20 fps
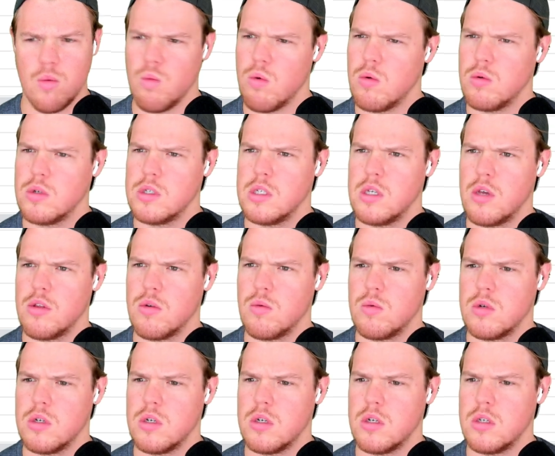what was the other
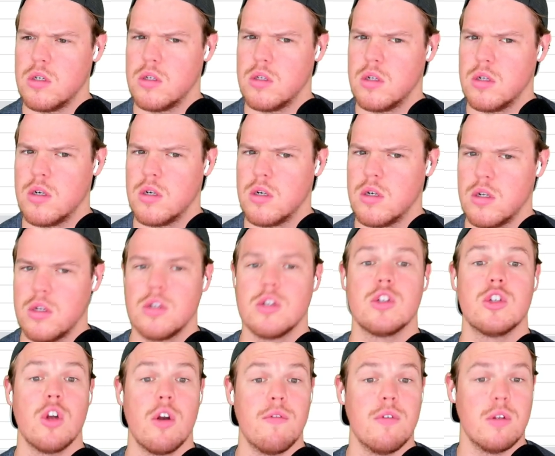one?
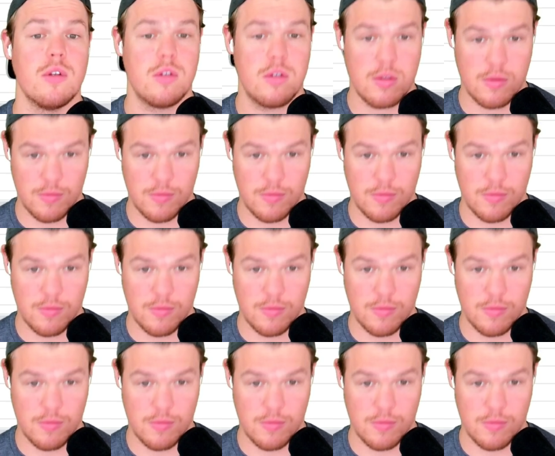Service.